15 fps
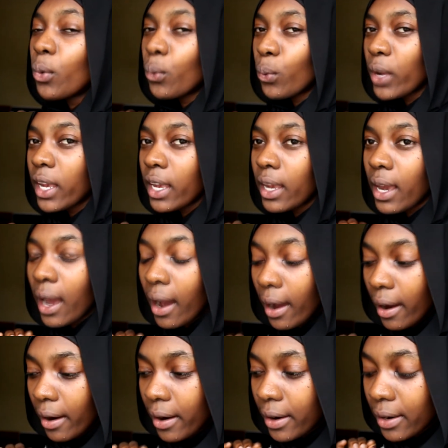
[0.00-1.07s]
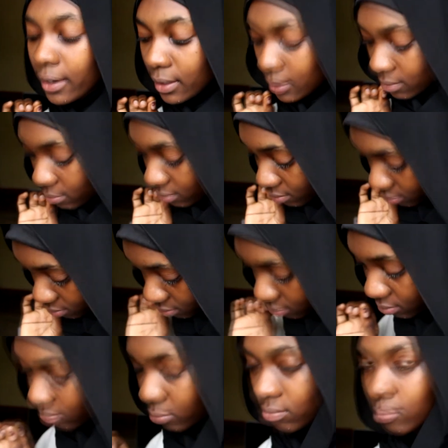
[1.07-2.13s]
we are
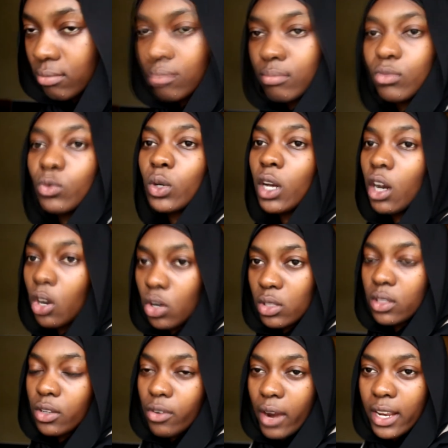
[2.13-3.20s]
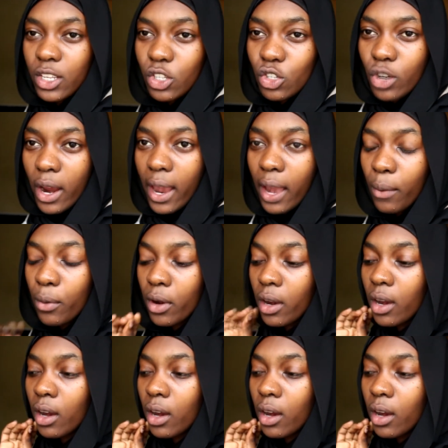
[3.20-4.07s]
on the right track. We